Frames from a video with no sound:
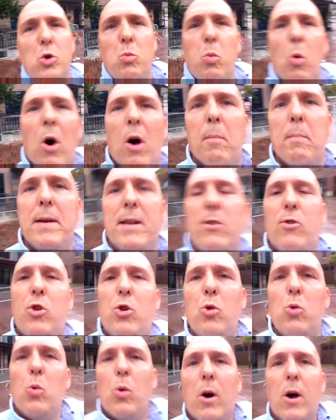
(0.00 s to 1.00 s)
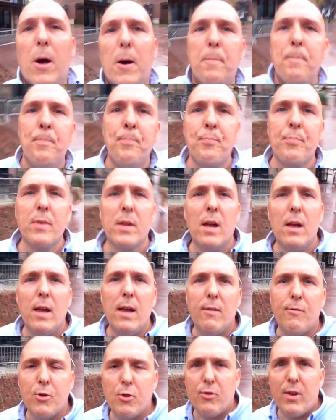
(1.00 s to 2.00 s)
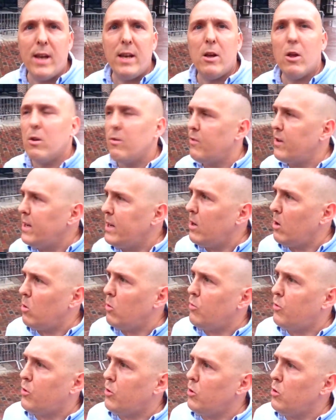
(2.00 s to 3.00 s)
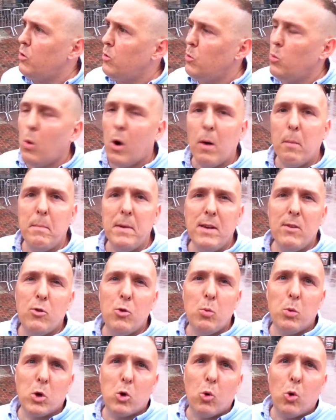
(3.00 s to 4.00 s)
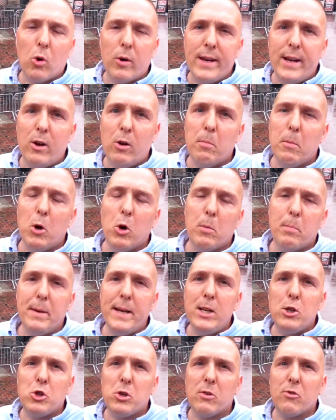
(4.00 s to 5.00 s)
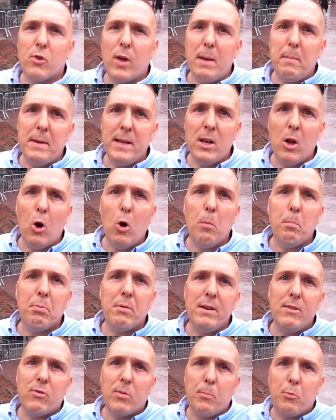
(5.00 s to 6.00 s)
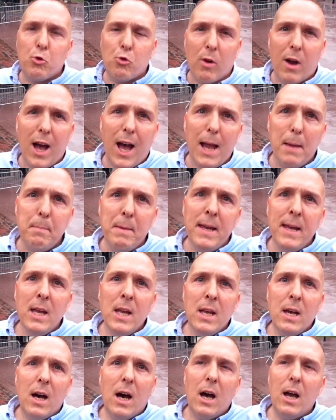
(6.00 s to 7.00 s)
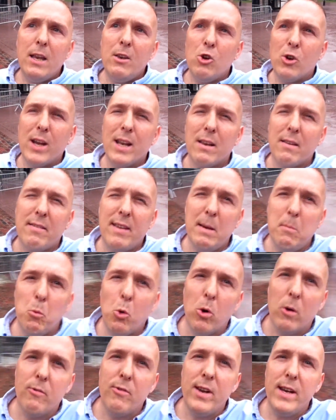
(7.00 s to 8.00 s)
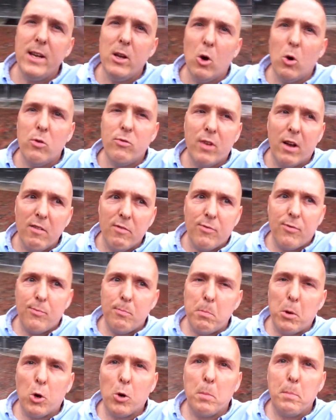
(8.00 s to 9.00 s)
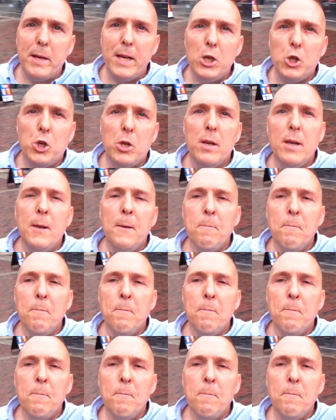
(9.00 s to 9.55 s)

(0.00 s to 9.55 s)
you want me to, um, if there's any other videos want me to record here in Myrtle Beach, just let me know. Please subscribe, uh, and you'll get to see more videos of Myrtle Beach.